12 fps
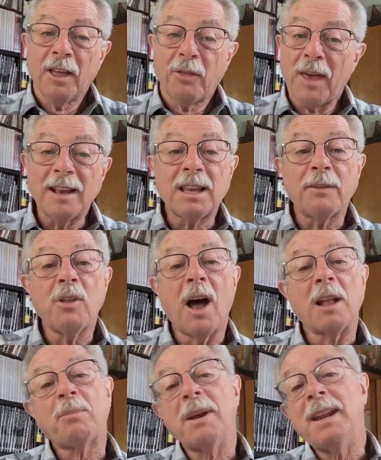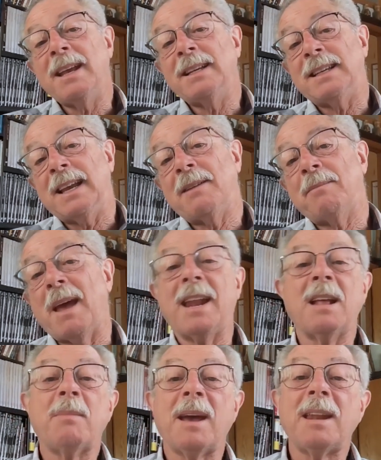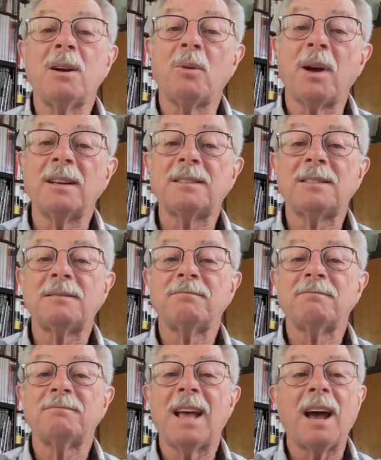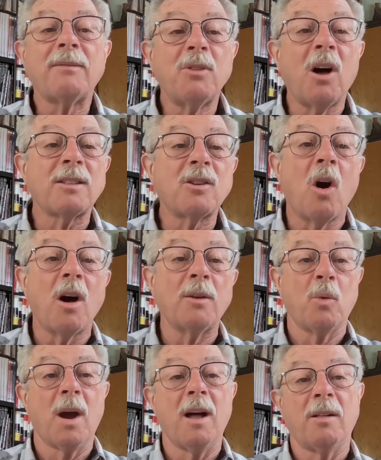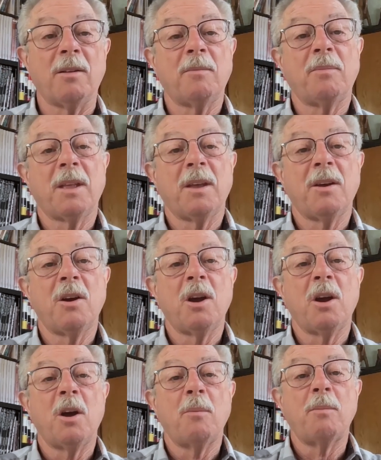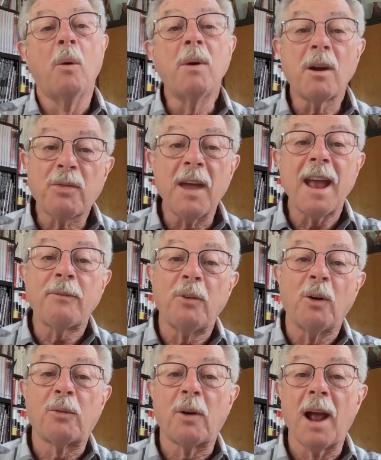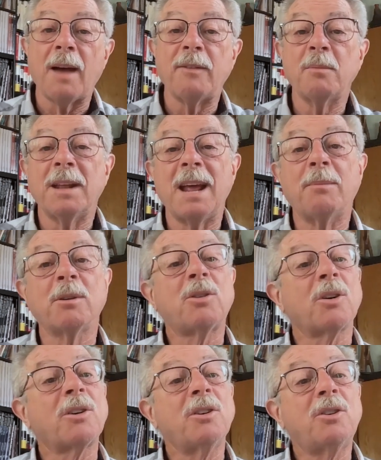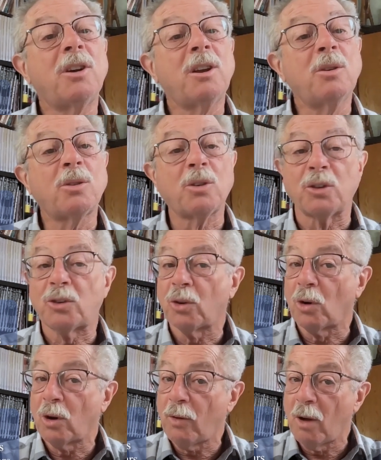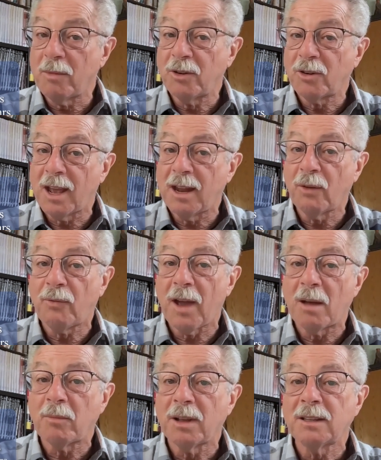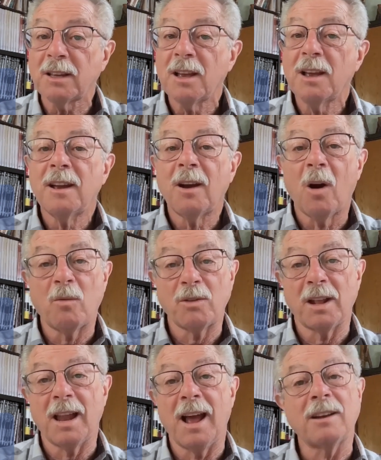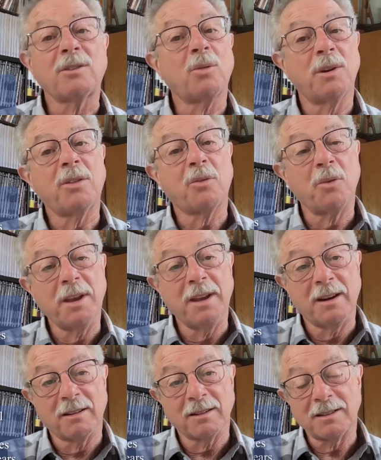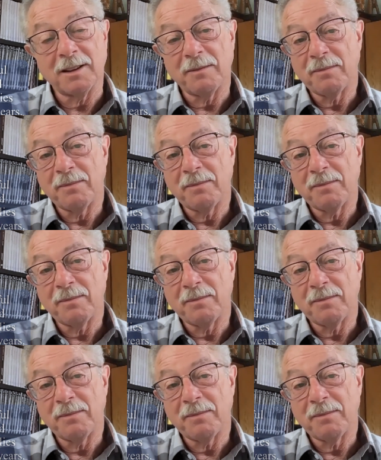Things have not been easy, and in many ways have not gone well. But we are thankful for having been able to continue to serve home educating families over the last 23 years.